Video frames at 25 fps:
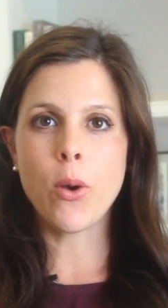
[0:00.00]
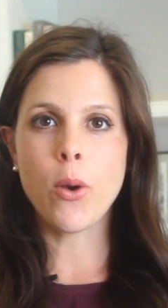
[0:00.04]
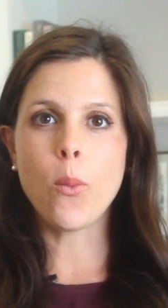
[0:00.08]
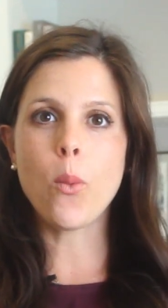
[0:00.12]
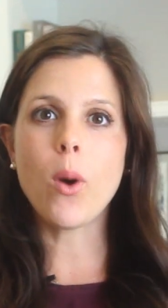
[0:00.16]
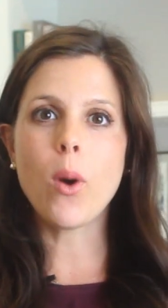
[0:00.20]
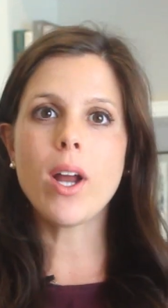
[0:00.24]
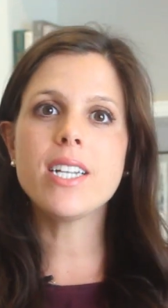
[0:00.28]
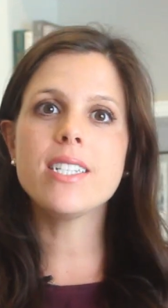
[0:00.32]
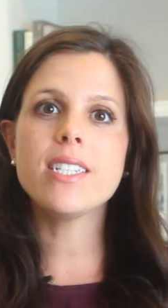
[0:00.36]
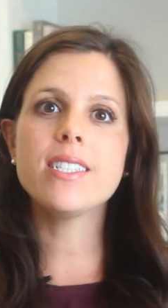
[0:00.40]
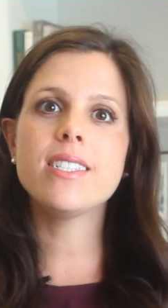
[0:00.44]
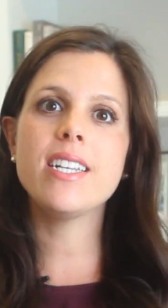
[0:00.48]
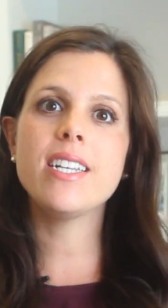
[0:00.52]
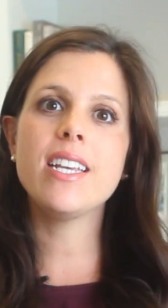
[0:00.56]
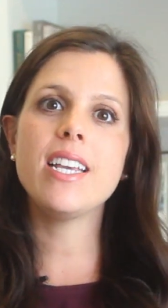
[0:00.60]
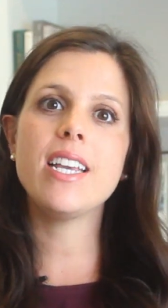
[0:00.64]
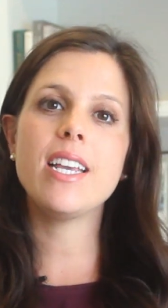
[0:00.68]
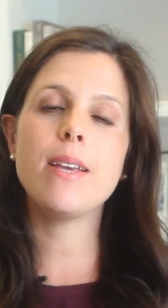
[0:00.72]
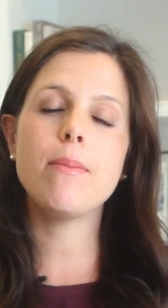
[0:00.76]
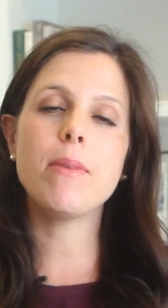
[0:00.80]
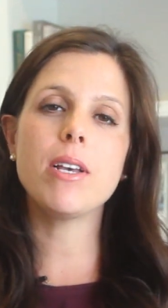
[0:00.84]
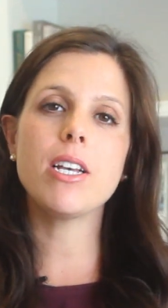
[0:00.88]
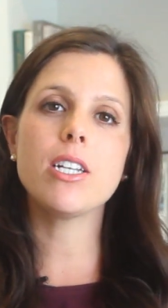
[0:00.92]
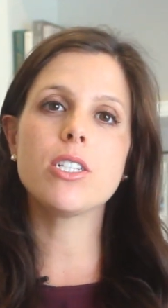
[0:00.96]
Want to see
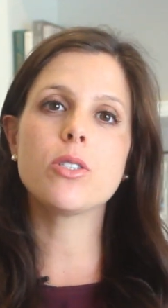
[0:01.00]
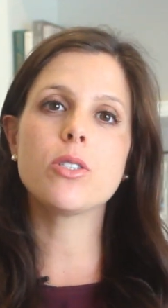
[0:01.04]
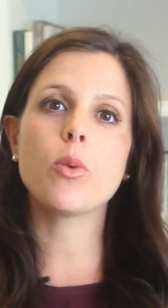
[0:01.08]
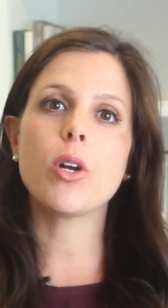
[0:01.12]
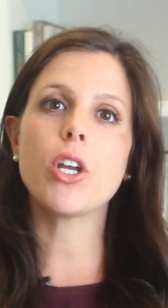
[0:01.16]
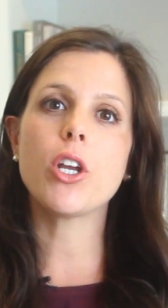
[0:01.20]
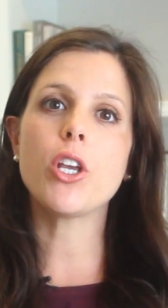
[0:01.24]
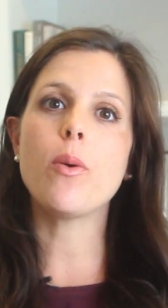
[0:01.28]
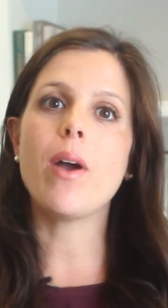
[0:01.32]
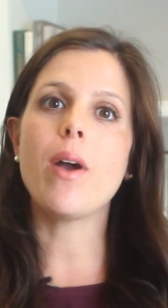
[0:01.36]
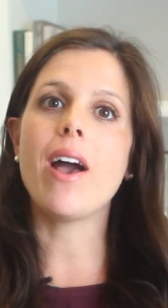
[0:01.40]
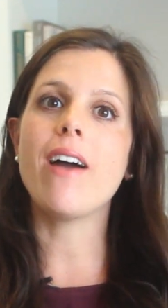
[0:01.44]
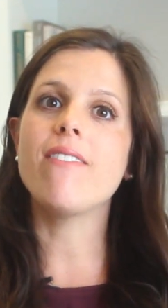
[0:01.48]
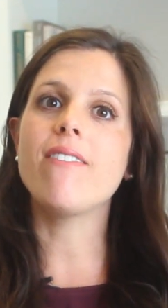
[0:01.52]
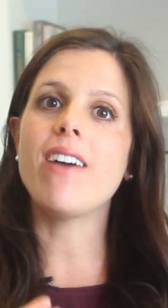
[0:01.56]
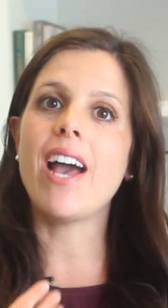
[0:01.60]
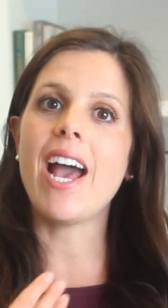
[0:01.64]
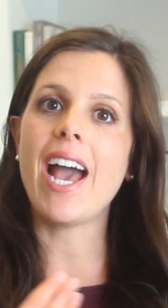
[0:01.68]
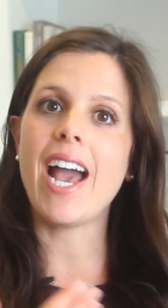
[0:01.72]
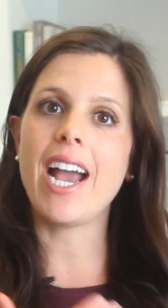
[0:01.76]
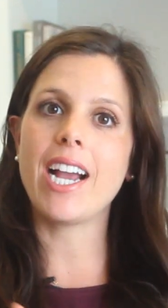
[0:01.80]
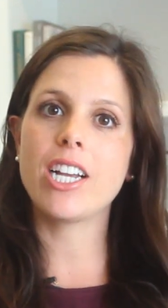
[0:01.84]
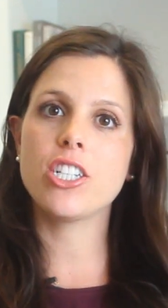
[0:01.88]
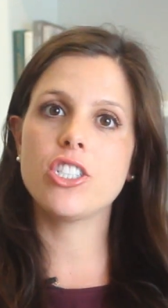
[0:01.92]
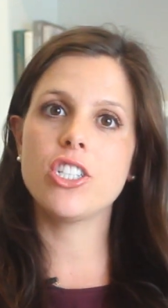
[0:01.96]
emails where you have
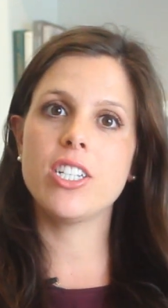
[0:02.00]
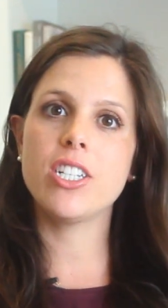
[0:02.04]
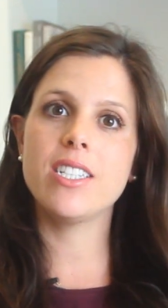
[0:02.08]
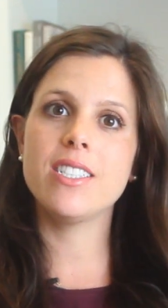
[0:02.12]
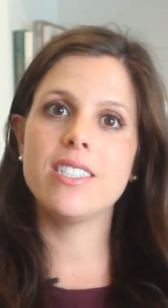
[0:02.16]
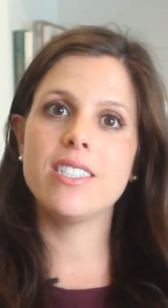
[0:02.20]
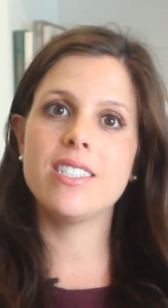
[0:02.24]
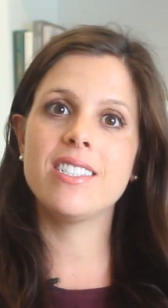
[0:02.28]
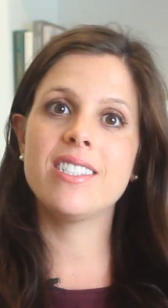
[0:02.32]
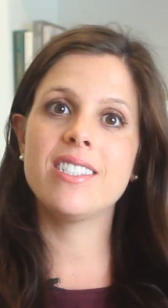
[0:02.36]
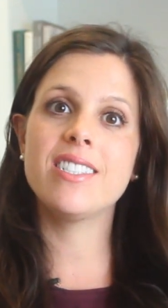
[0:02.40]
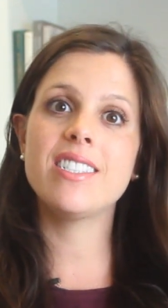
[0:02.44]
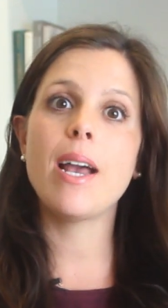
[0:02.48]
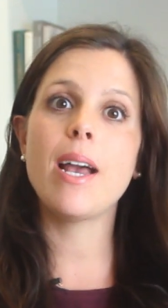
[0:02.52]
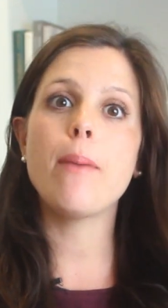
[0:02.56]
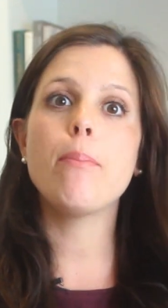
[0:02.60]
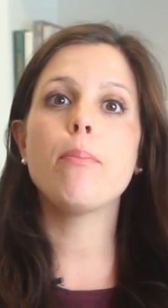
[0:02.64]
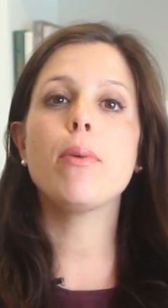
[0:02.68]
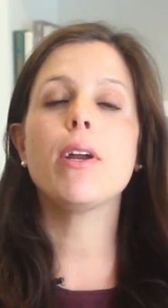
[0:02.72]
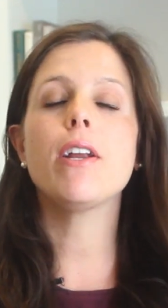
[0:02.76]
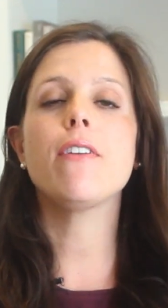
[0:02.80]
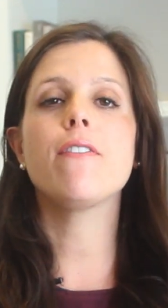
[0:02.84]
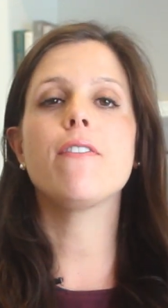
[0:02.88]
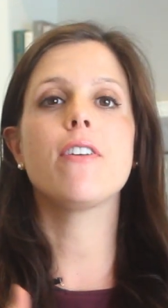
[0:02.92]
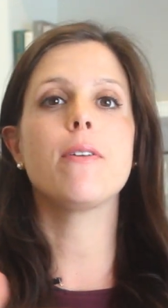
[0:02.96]
action
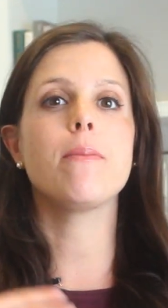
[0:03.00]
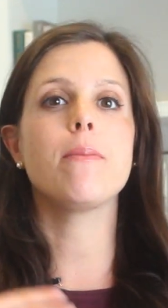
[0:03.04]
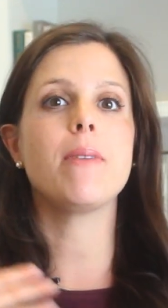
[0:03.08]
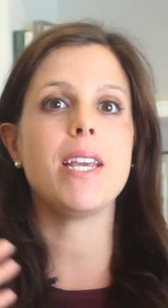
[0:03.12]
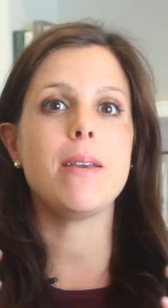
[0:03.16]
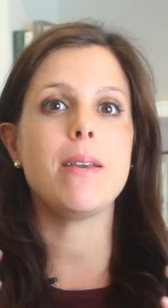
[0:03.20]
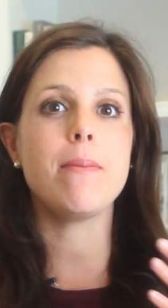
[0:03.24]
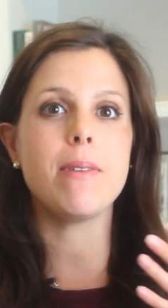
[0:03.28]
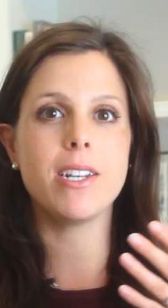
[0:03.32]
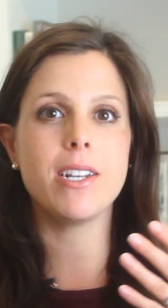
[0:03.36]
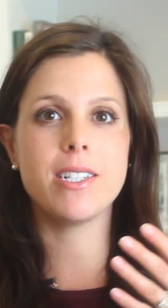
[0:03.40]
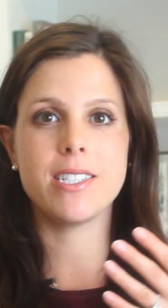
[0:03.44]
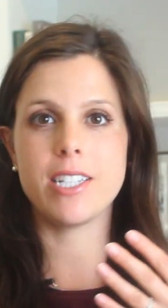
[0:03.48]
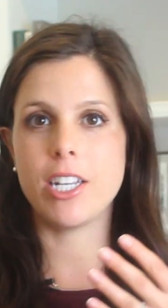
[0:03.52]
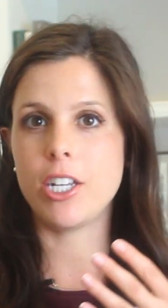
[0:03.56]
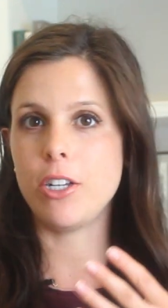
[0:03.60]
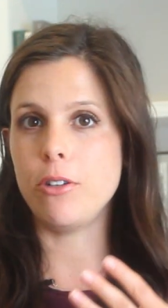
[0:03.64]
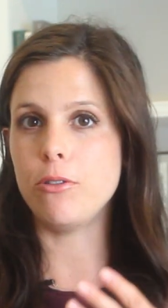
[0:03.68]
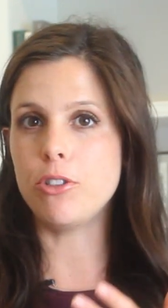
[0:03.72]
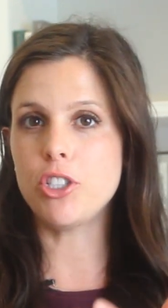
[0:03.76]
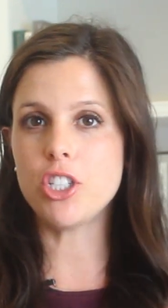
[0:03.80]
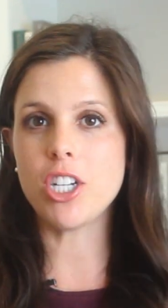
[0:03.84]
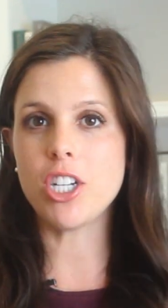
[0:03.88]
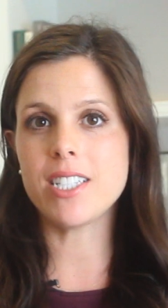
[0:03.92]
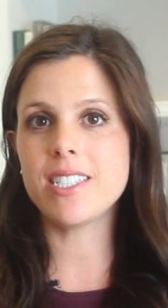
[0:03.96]
separate from emails that you
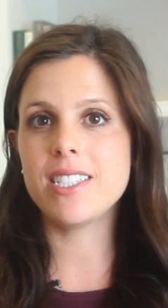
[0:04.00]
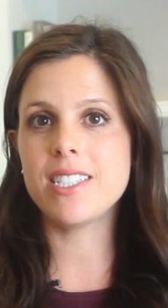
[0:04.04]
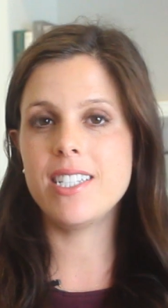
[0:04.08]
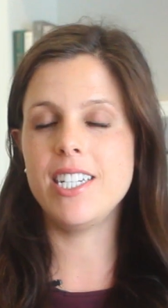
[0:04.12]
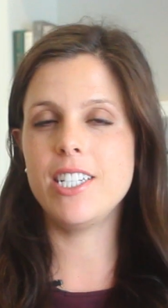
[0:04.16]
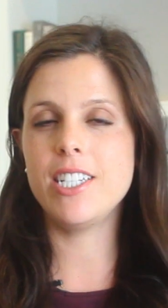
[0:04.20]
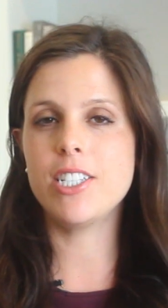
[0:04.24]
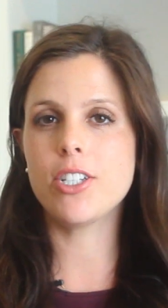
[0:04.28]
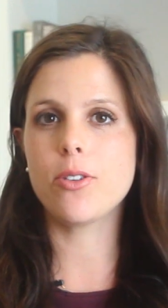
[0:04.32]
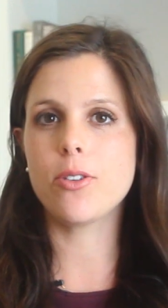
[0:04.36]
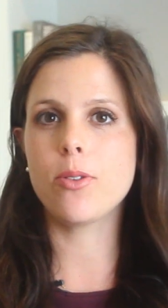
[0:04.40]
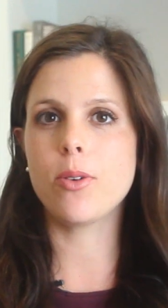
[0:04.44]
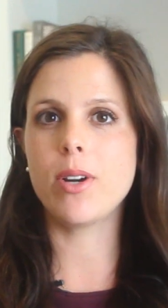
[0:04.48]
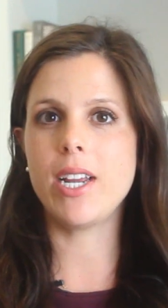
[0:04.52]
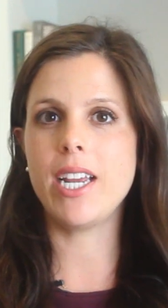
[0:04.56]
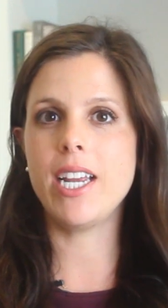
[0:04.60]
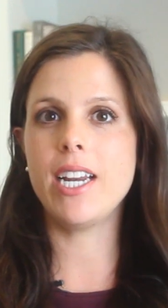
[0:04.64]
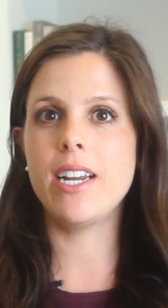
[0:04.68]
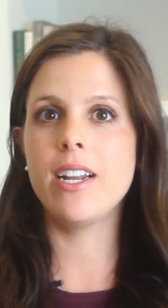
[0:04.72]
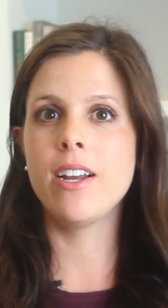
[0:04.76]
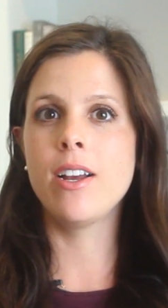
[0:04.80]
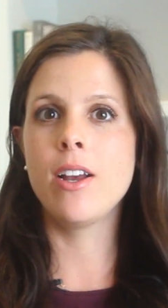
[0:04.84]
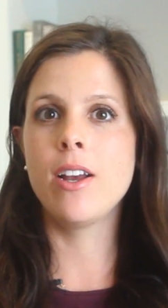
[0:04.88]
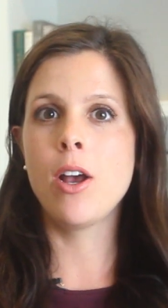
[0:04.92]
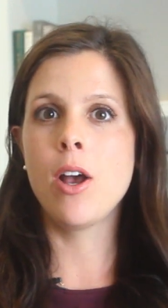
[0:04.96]
just need to
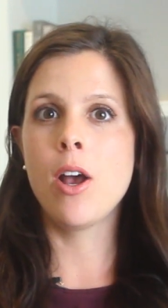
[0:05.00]
read,